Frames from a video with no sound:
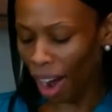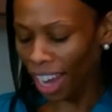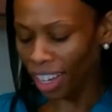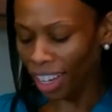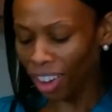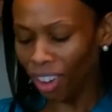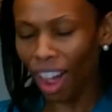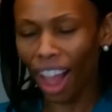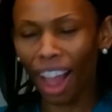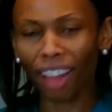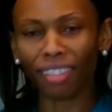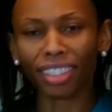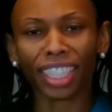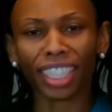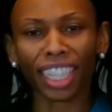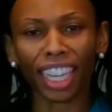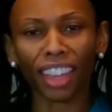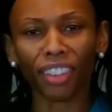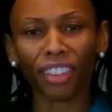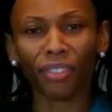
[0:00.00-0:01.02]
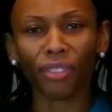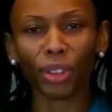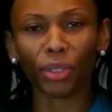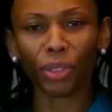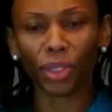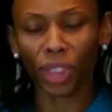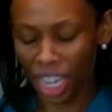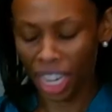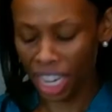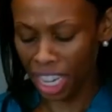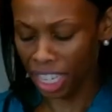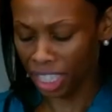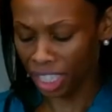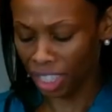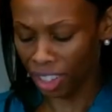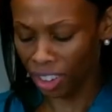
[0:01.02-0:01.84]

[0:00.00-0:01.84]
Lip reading: I know I've seen a few things